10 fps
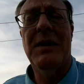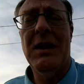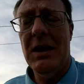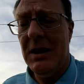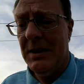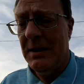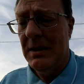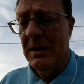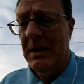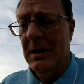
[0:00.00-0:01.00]
God.
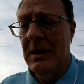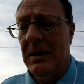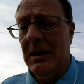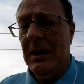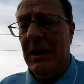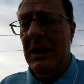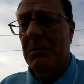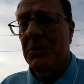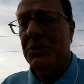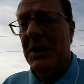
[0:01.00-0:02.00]

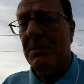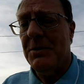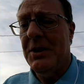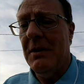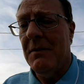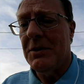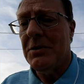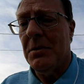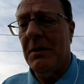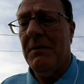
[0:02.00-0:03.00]
Hebrews chapter 10 verse
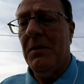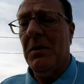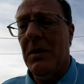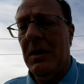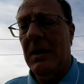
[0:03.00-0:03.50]
24,